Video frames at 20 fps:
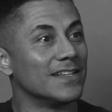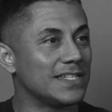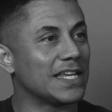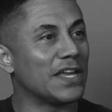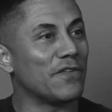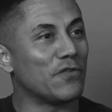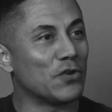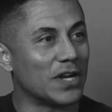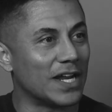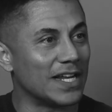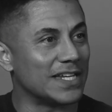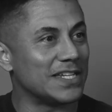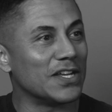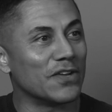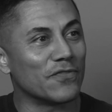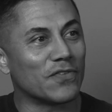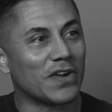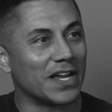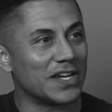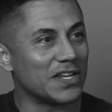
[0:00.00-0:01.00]
To give you an idea
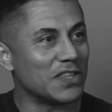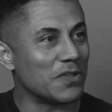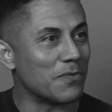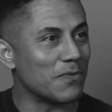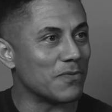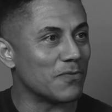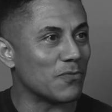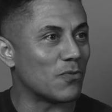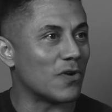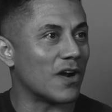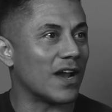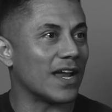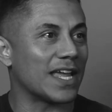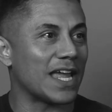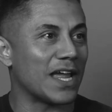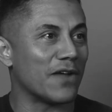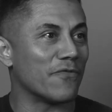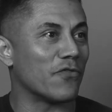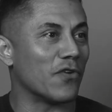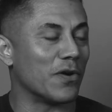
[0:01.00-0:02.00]
of kind of where I
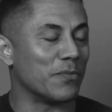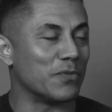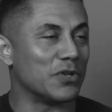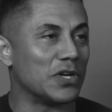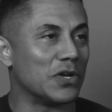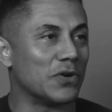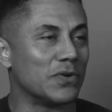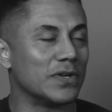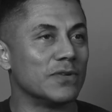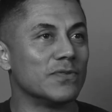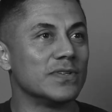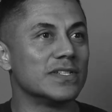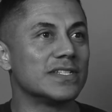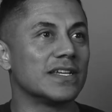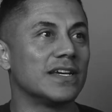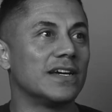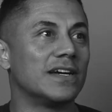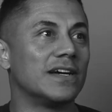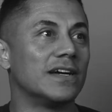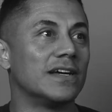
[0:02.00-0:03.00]
came from, you know, and it was
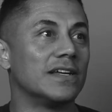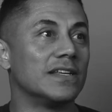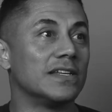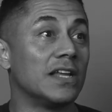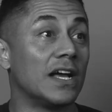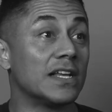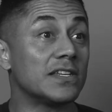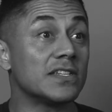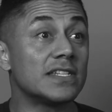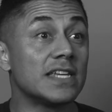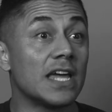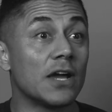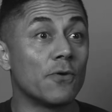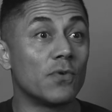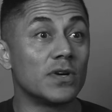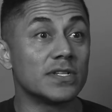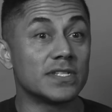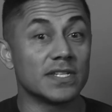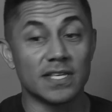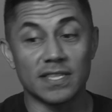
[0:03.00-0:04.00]
not to say I
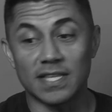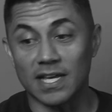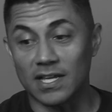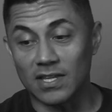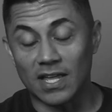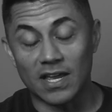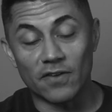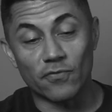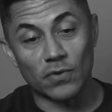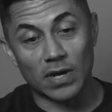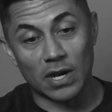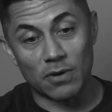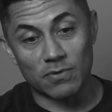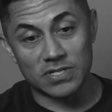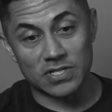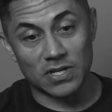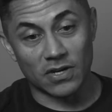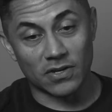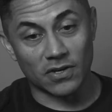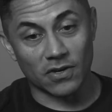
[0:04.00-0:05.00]
wasn't in that life when I
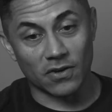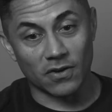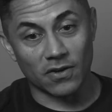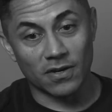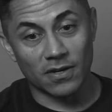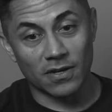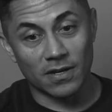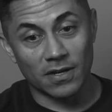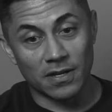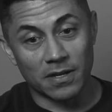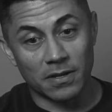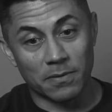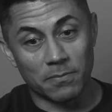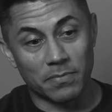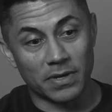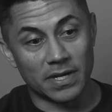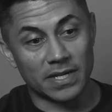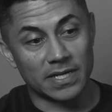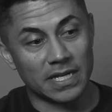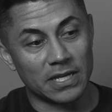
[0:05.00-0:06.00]
was younger,
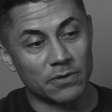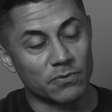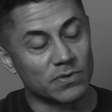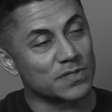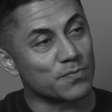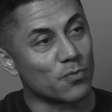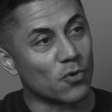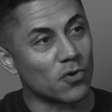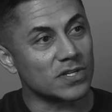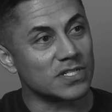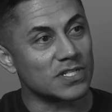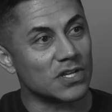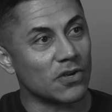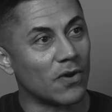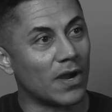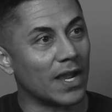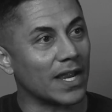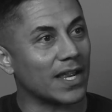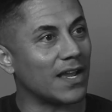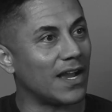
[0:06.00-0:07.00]
but it was more
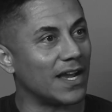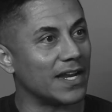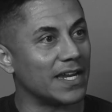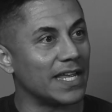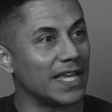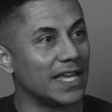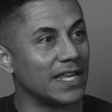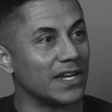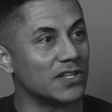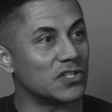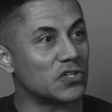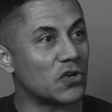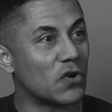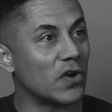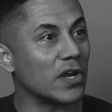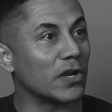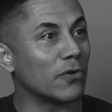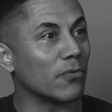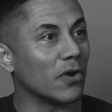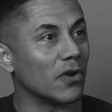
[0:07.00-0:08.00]
so I kind of hit a
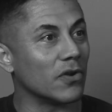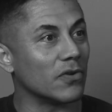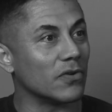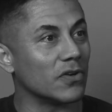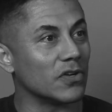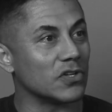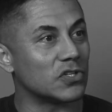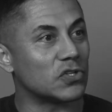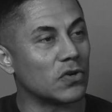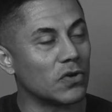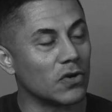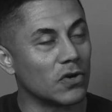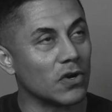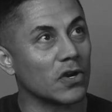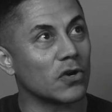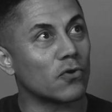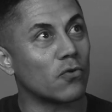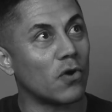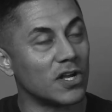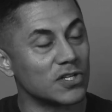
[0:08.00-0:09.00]
turning road or
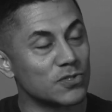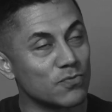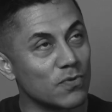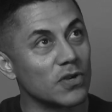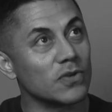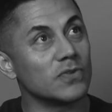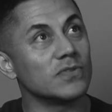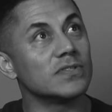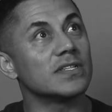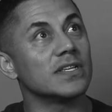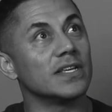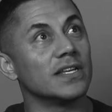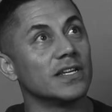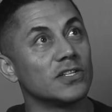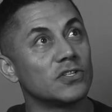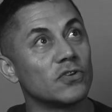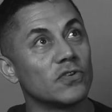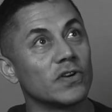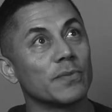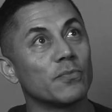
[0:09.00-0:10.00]
a crossroads and
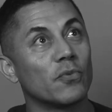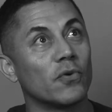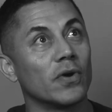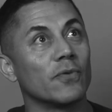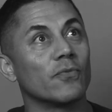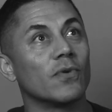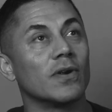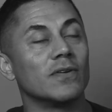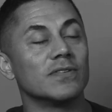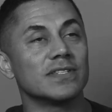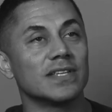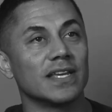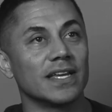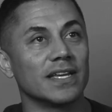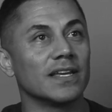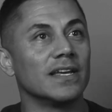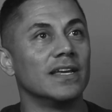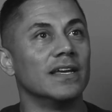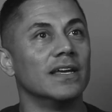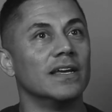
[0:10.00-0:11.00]
a turning point where I was like,